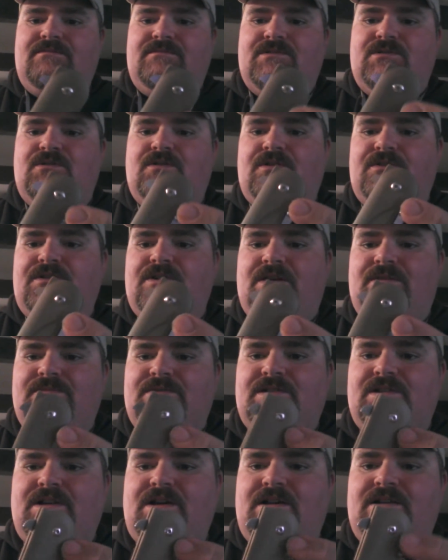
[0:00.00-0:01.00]
dual thumb
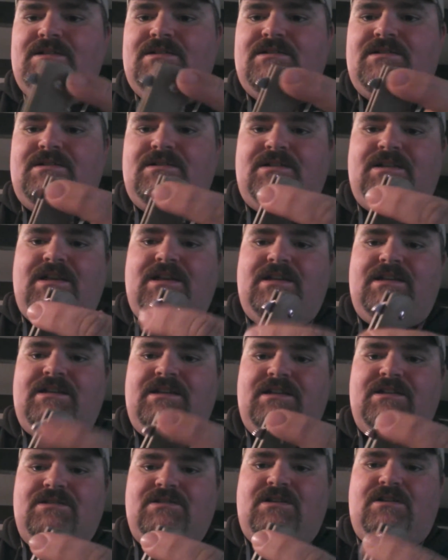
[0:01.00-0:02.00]
studs, and
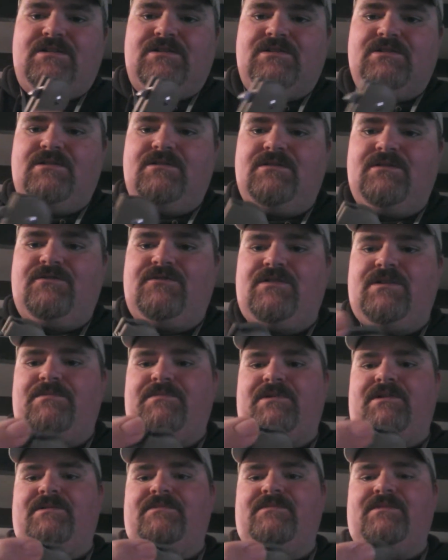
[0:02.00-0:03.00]
it is also a
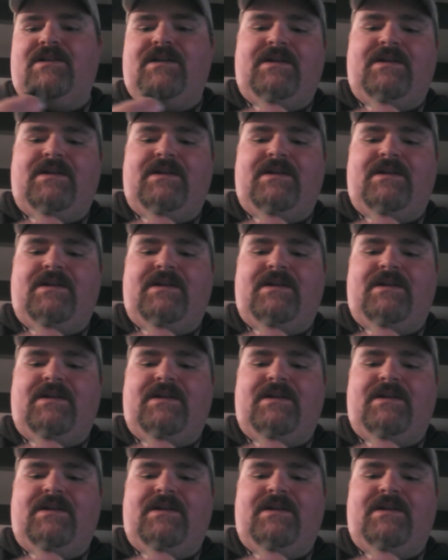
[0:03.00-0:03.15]
flipper.